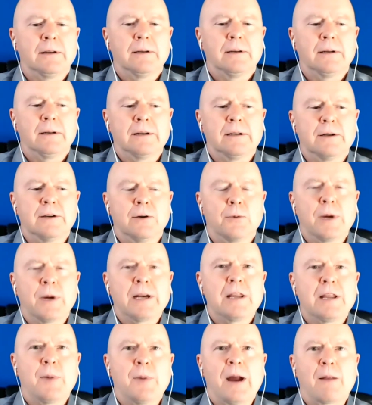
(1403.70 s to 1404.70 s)
to go right to
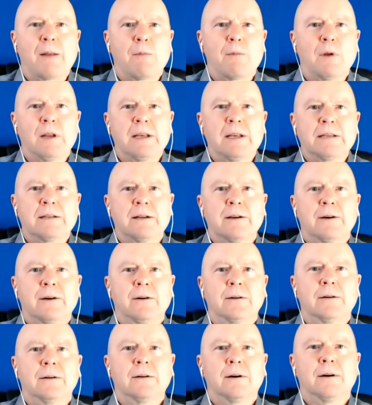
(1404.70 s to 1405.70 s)
the bottom of the list and go,
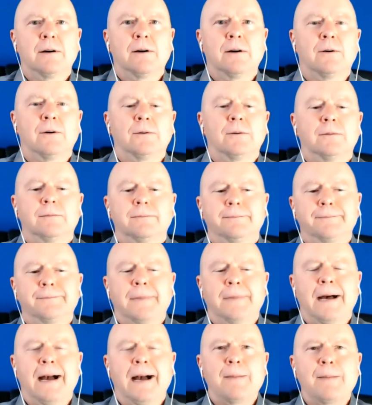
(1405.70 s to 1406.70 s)
oh,
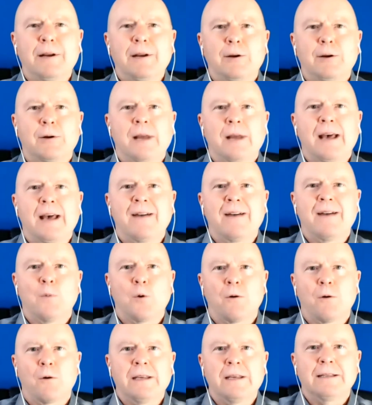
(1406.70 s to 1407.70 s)
how come I don't have more
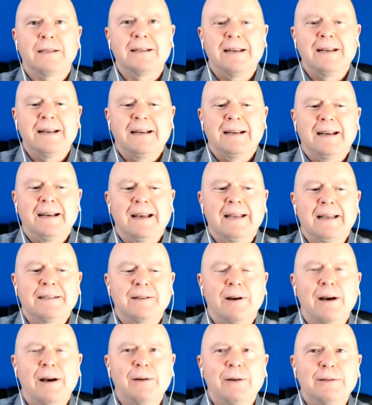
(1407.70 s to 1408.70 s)
of these? Mm-hmm. And
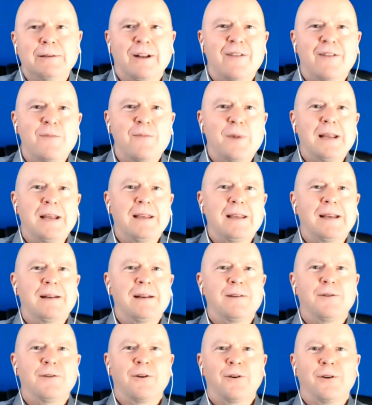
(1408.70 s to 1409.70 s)
so I always tell everybody
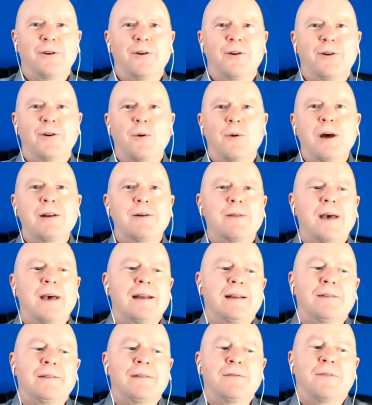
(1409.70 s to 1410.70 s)
that you're going to want to do
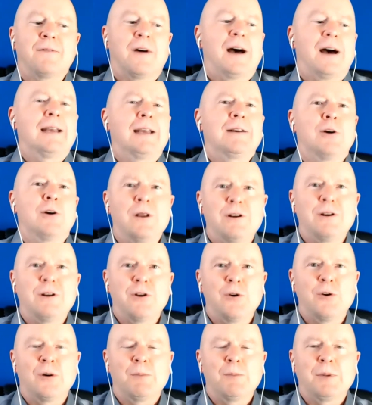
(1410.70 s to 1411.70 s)
that, and fine, go ahead and
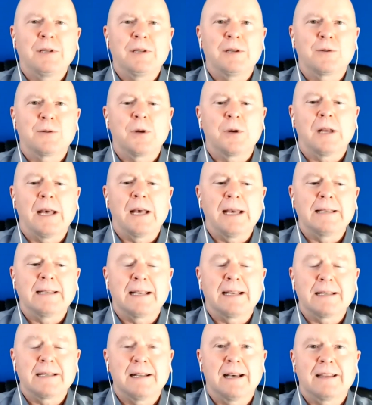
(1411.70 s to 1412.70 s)
do it, but just realize
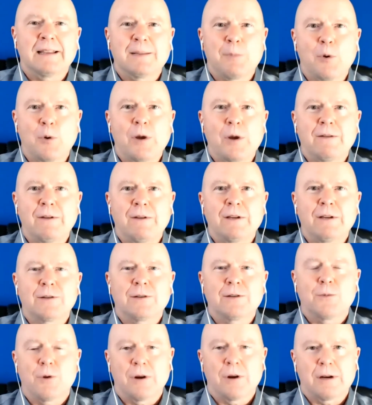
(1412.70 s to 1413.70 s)
that's not the point of this. We're
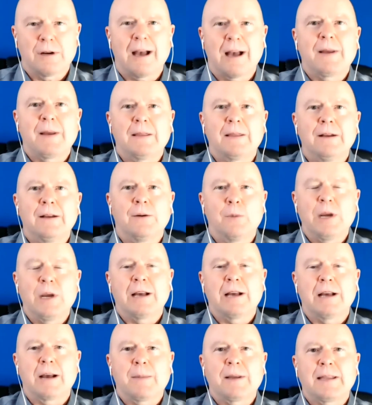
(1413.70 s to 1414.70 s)
going to talk about, we
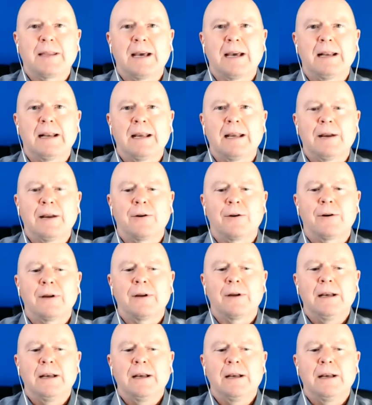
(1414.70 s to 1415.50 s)
can talk about that later.